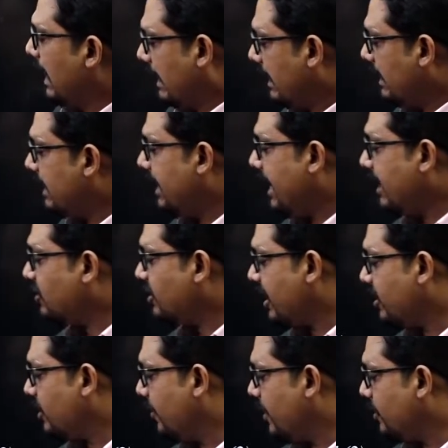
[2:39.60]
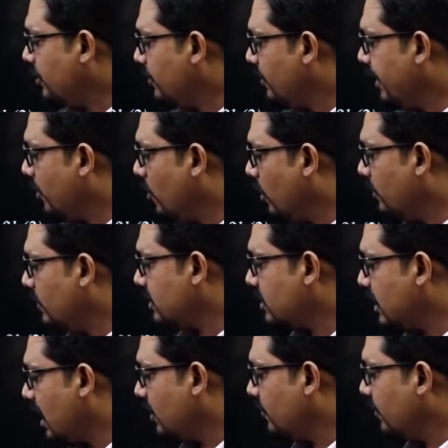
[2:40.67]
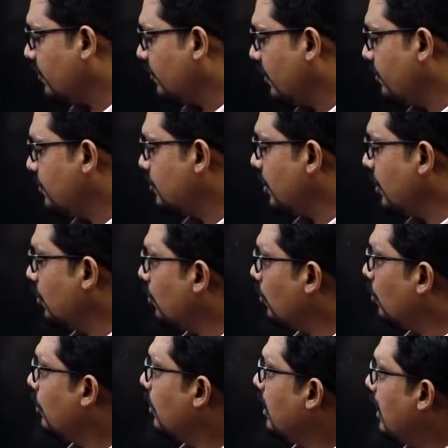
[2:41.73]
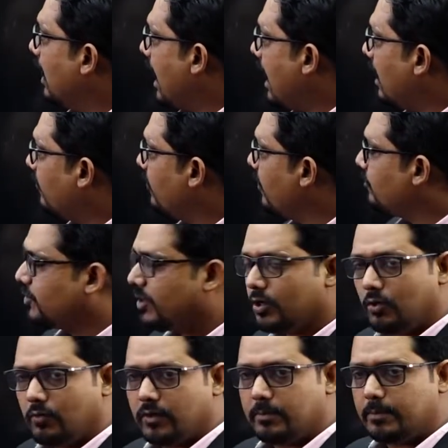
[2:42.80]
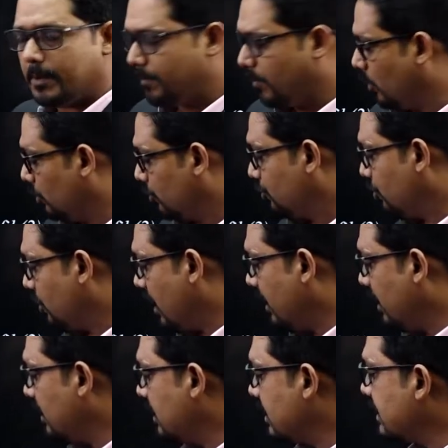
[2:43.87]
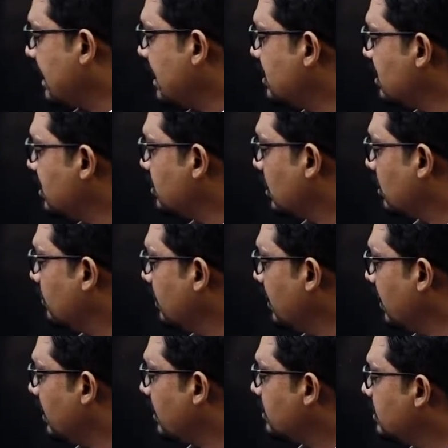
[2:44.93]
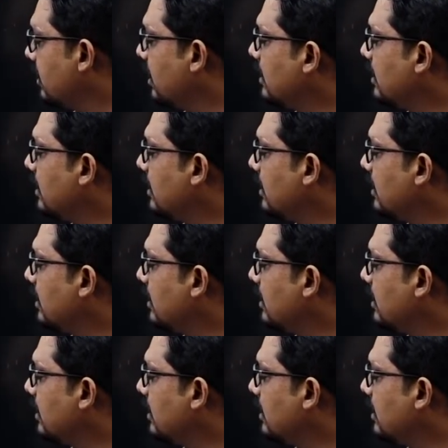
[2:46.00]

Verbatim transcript: Then the next activation record will start with fib0 and fib0 will be pushed, and in this case it terminates,